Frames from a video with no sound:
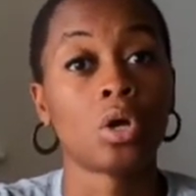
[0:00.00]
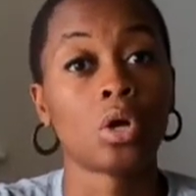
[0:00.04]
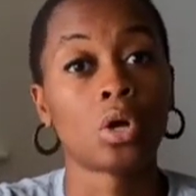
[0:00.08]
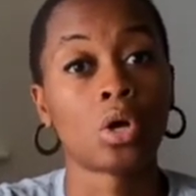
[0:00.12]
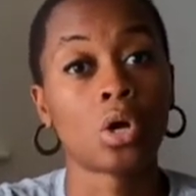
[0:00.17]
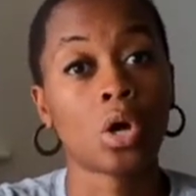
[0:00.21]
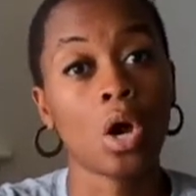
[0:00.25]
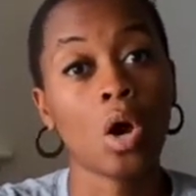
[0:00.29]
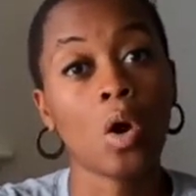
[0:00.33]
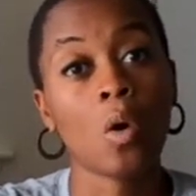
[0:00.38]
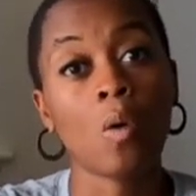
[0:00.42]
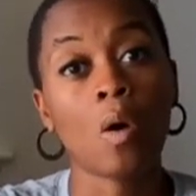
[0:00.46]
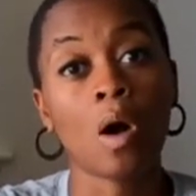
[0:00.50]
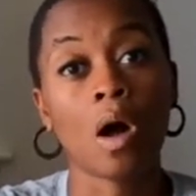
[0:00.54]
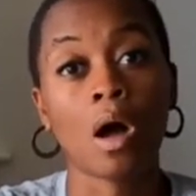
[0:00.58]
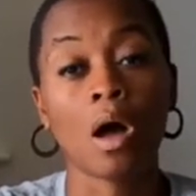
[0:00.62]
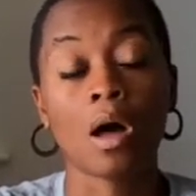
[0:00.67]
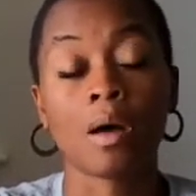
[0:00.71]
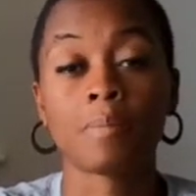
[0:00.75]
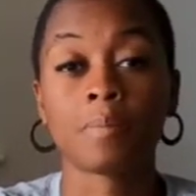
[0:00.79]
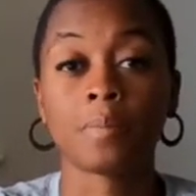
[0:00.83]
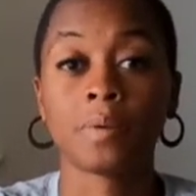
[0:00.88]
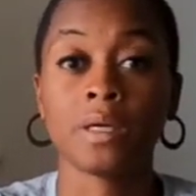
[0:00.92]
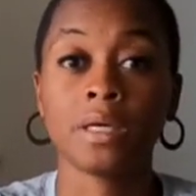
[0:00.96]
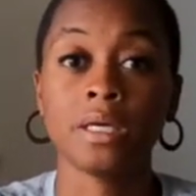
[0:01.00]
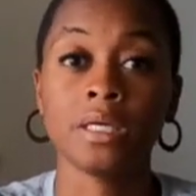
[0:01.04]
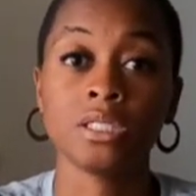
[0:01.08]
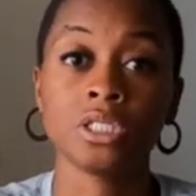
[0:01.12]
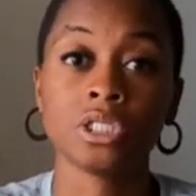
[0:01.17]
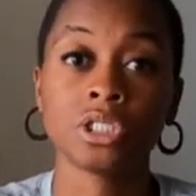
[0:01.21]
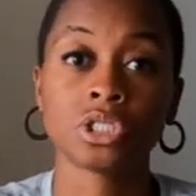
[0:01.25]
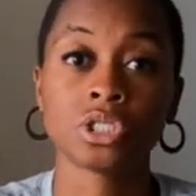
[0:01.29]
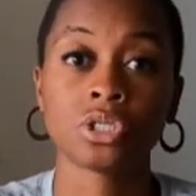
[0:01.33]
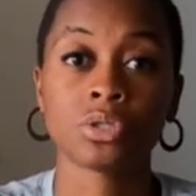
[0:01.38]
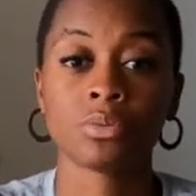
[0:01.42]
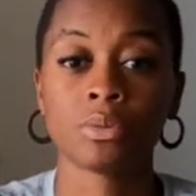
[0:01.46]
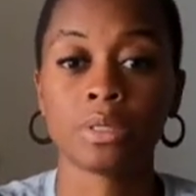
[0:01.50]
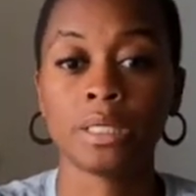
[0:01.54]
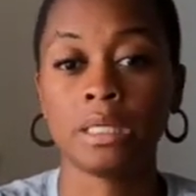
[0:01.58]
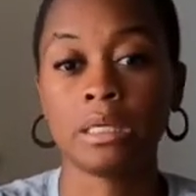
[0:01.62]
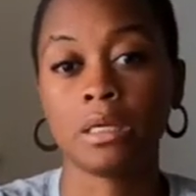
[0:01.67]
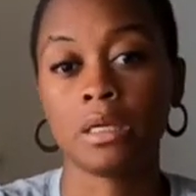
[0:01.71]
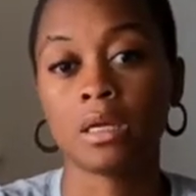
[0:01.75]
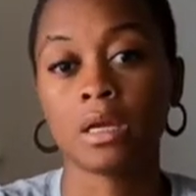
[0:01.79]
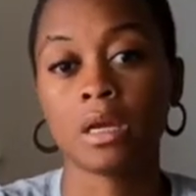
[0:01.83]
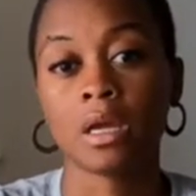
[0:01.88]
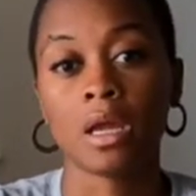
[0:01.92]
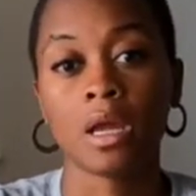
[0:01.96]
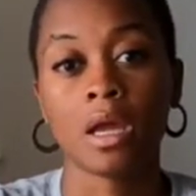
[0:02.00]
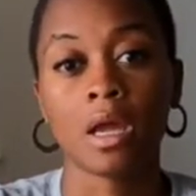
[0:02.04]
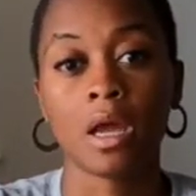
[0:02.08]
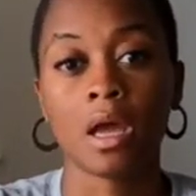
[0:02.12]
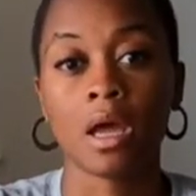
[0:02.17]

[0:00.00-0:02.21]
co-op, history,